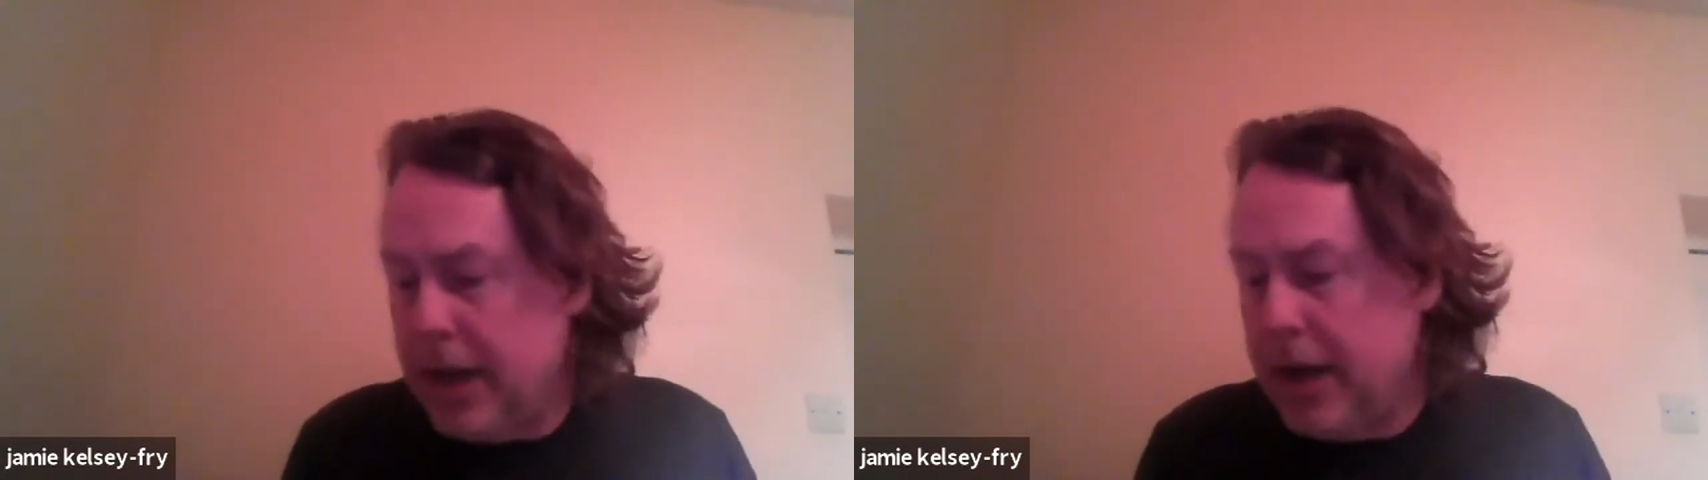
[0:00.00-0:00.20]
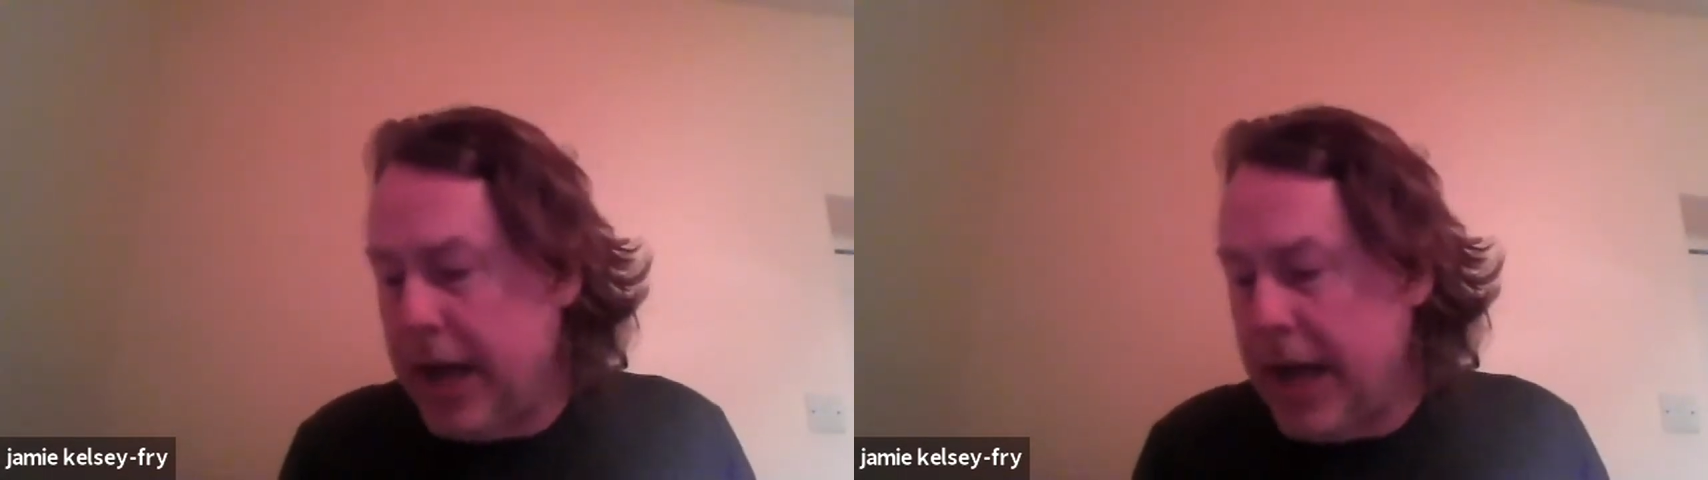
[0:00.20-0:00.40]

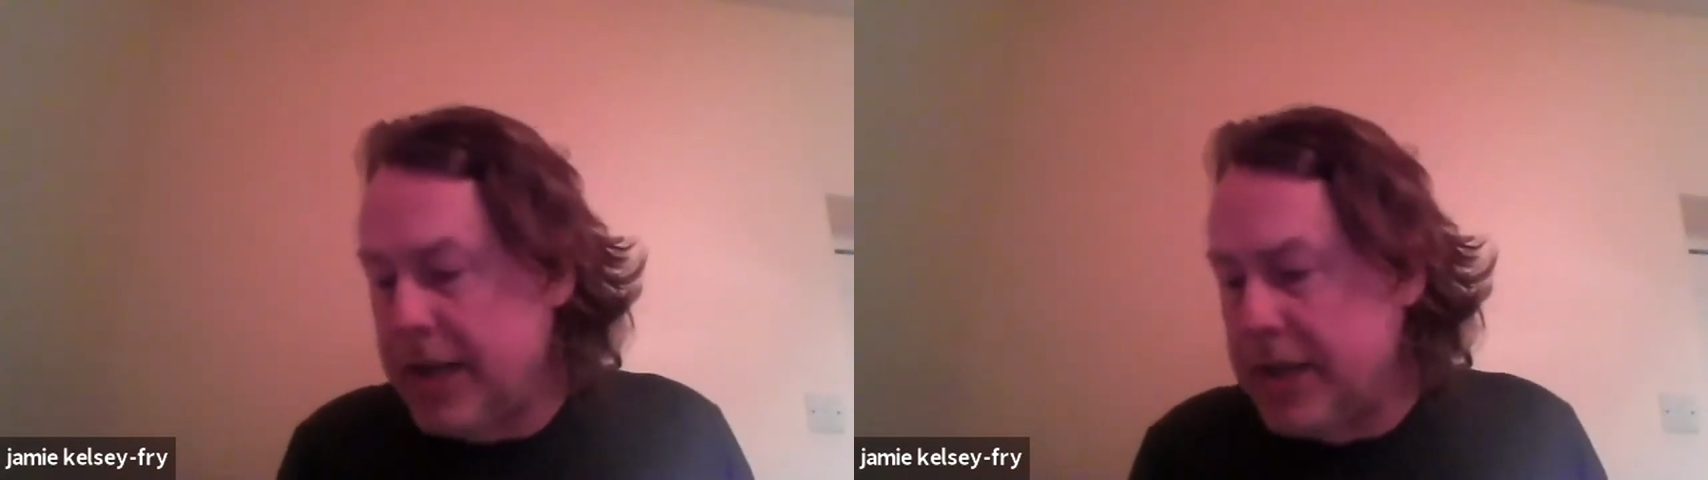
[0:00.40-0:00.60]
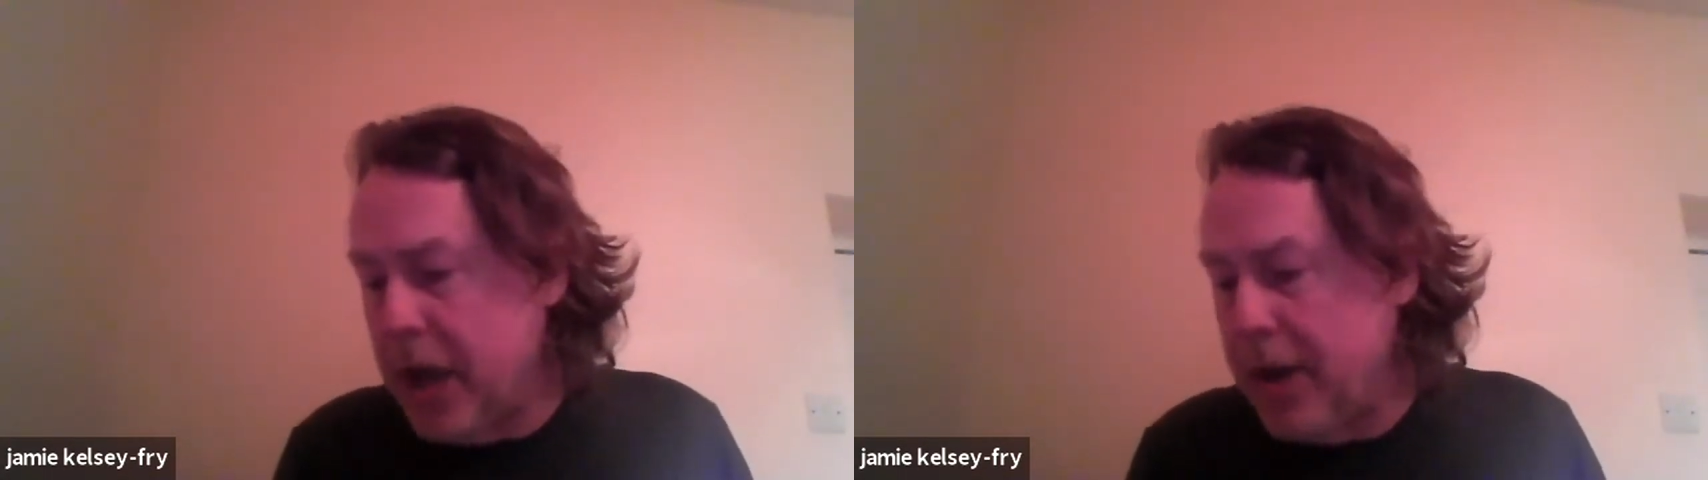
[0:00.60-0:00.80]
Okay,
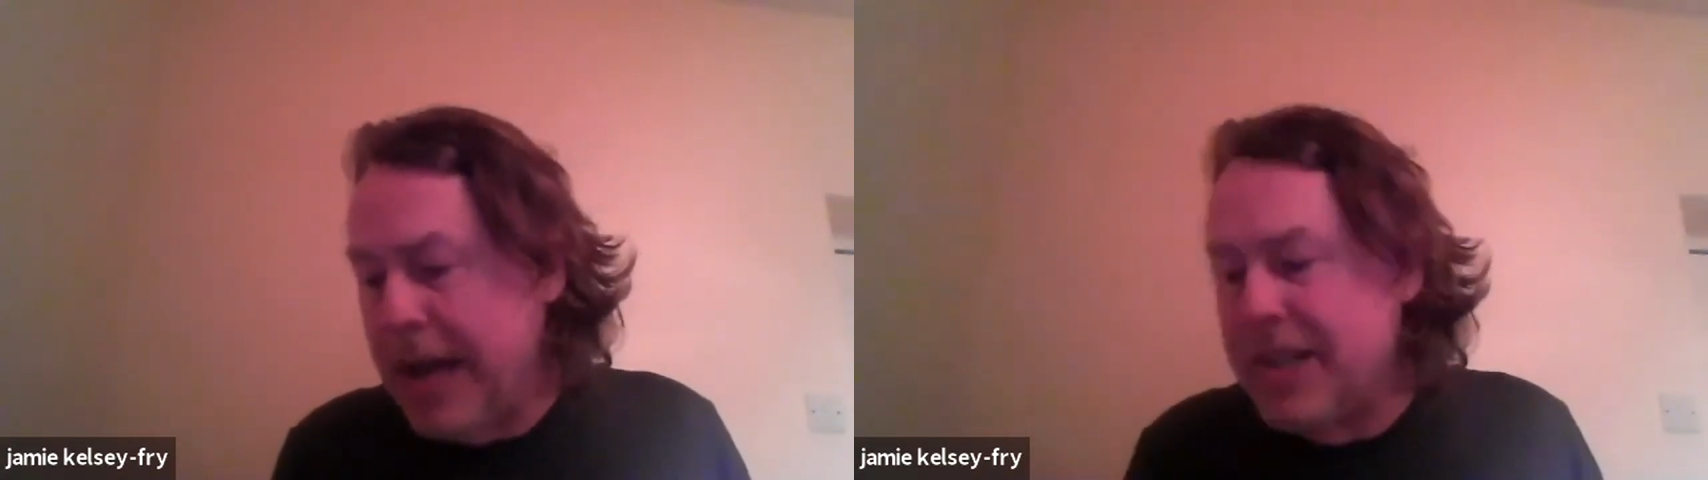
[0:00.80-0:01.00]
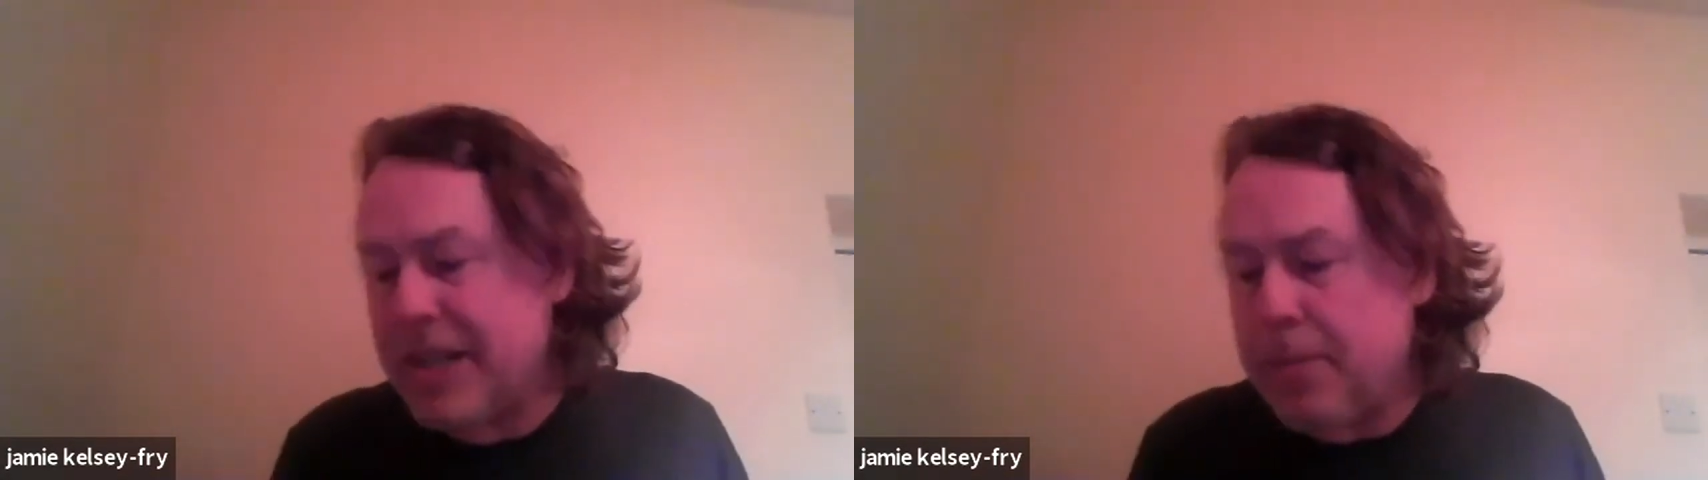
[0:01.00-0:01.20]
so
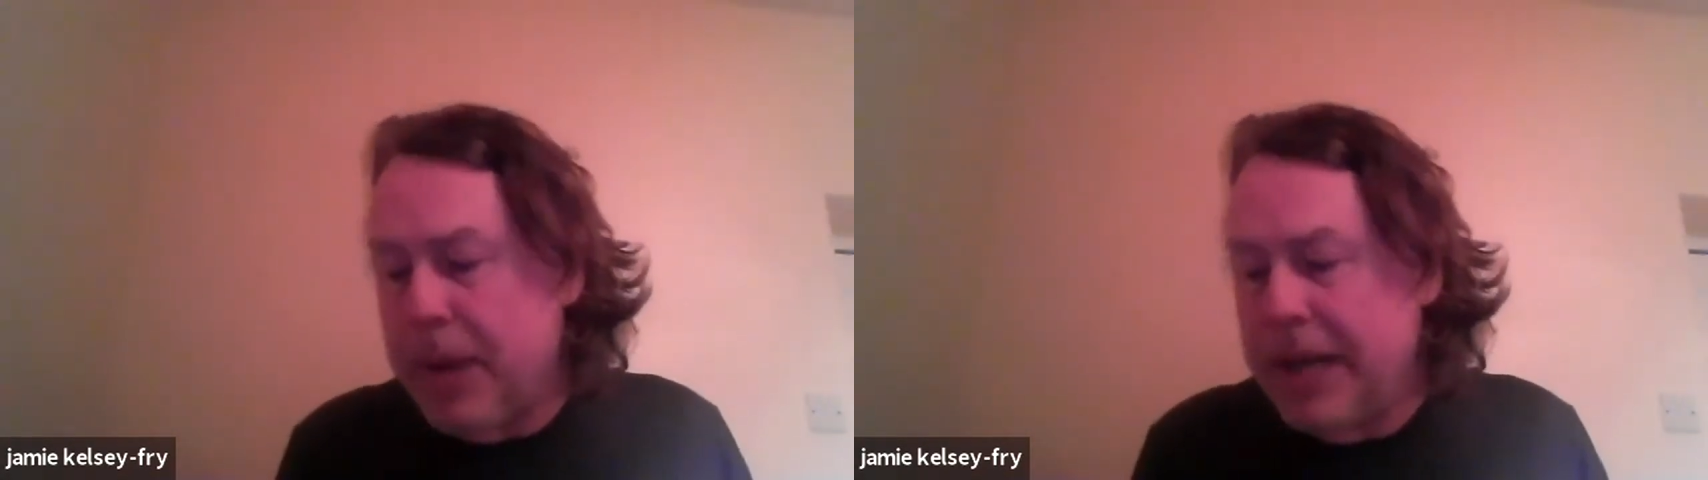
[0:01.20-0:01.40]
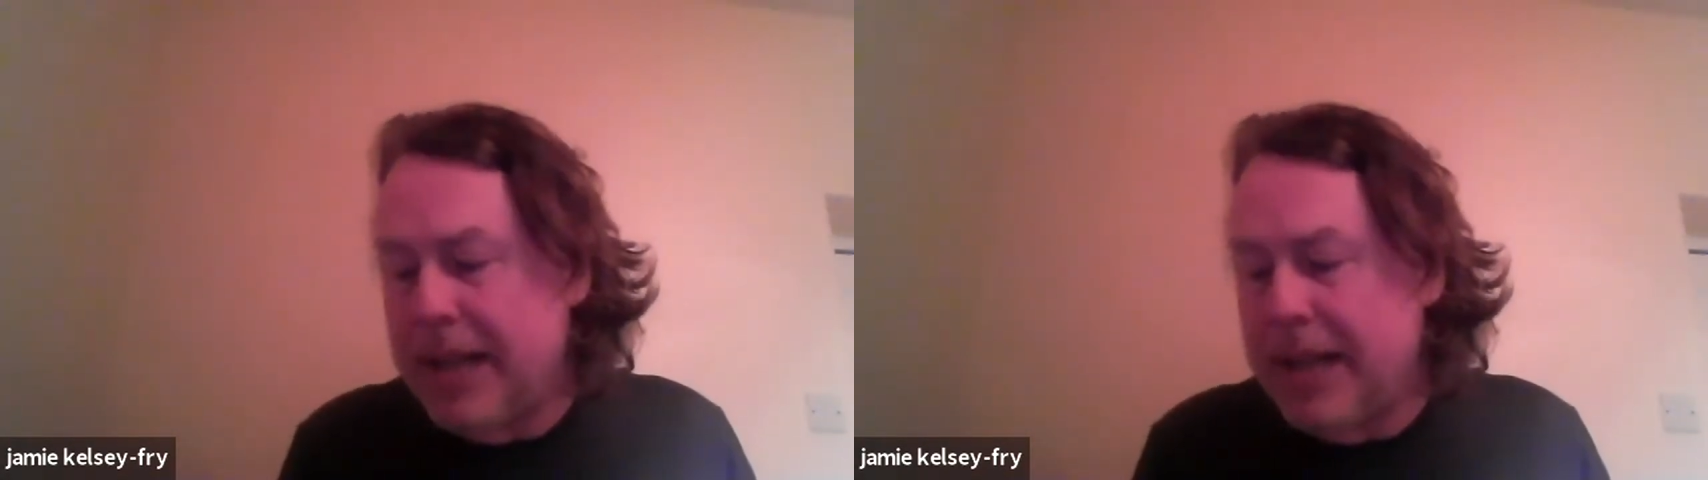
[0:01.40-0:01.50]
anticipate